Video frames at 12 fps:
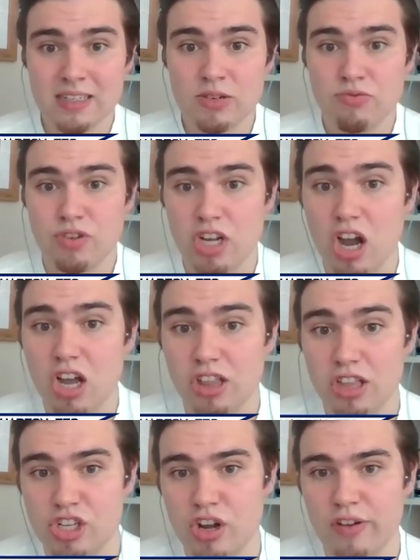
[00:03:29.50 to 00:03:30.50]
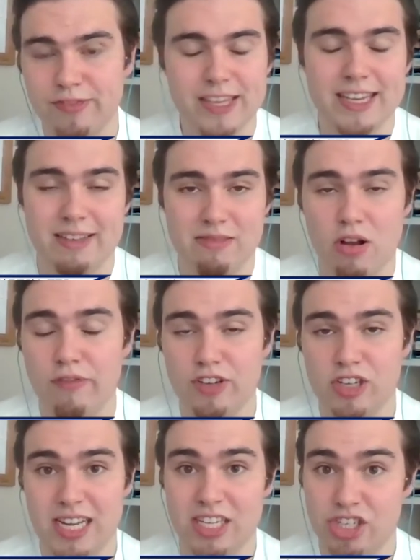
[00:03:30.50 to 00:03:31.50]
Regardless of the
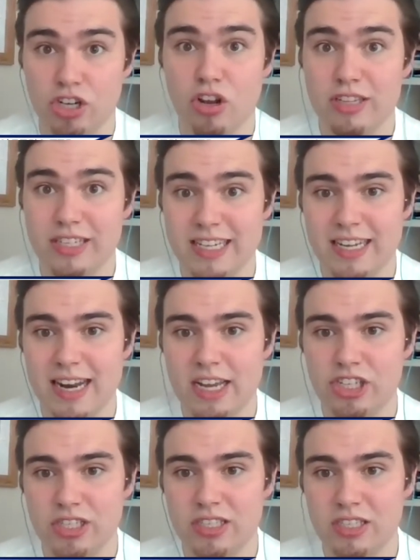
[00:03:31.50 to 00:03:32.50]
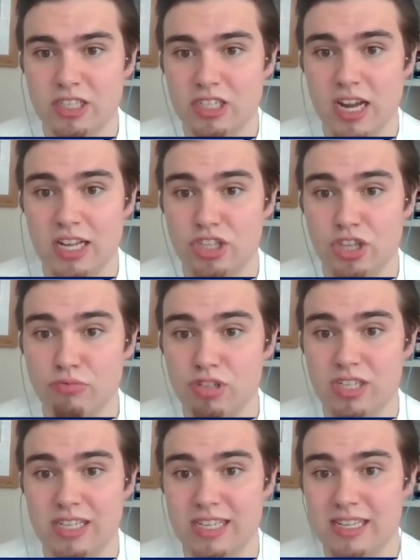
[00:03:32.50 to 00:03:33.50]
obvious Ancelotti connections, I don't
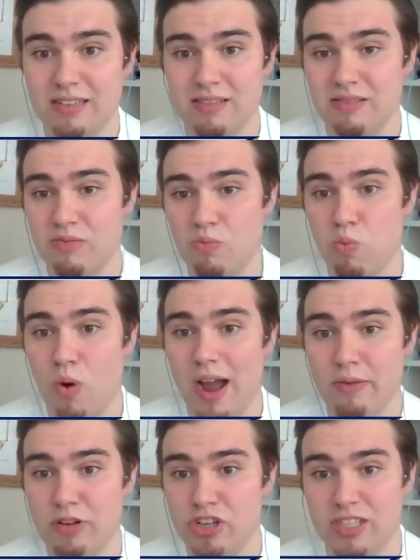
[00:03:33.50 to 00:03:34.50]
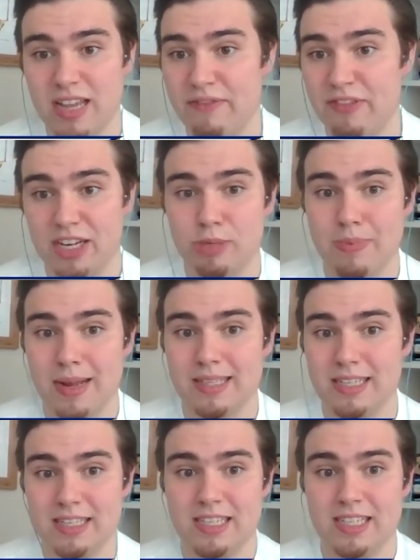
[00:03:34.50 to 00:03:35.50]
see why we should ever expect
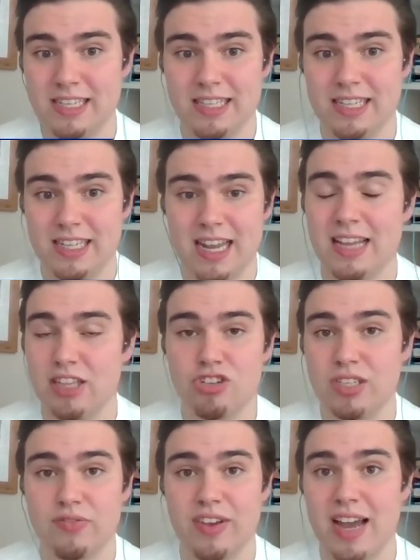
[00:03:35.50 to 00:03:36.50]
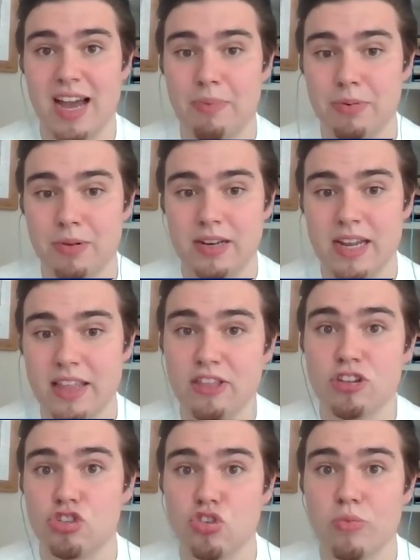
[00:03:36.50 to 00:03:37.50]
to see this kind of transfer happen in
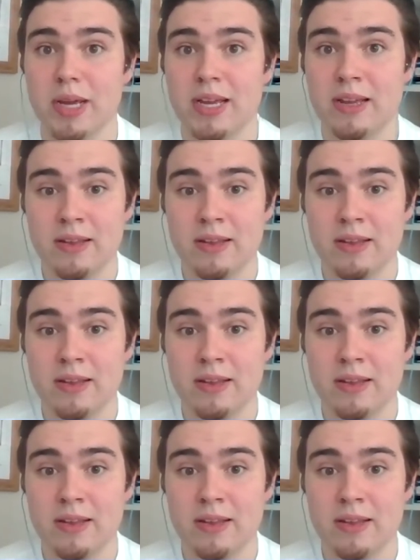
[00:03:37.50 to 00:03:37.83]
the summer.